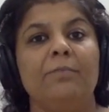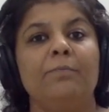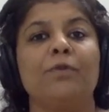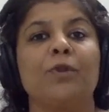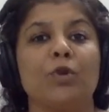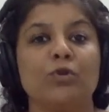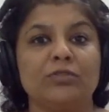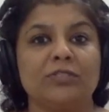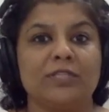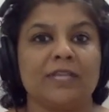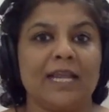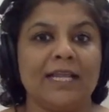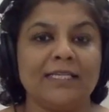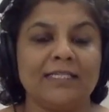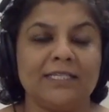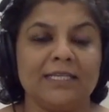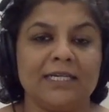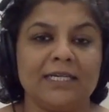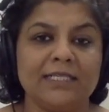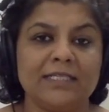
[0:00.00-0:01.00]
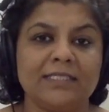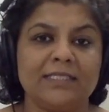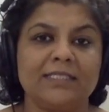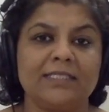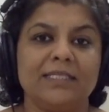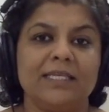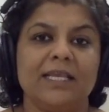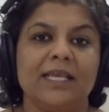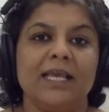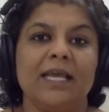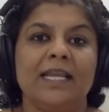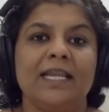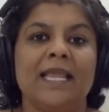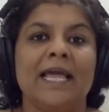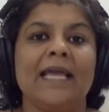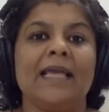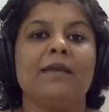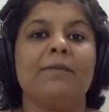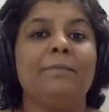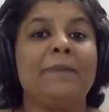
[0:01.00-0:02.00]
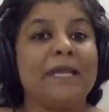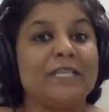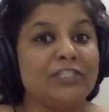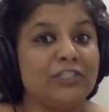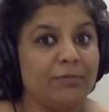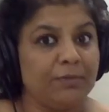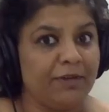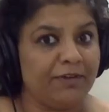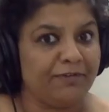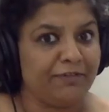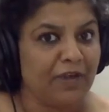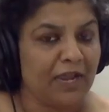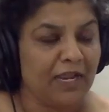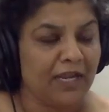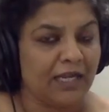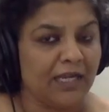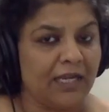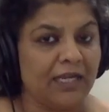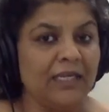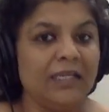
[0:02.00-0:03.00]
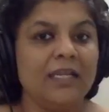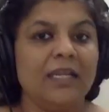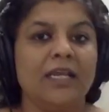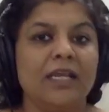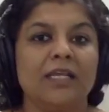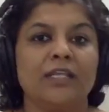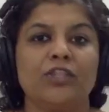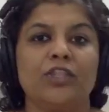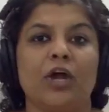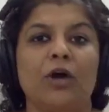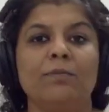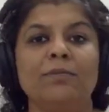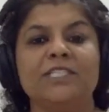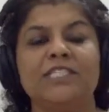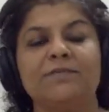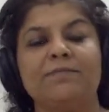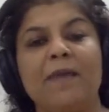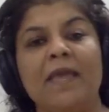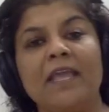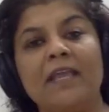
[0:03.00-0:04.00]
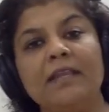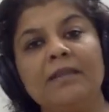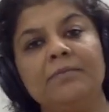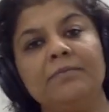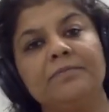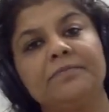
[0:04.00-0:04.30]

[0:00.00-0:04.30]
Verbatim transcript: prose writers like Benjamin Franklin, Thomas Paine.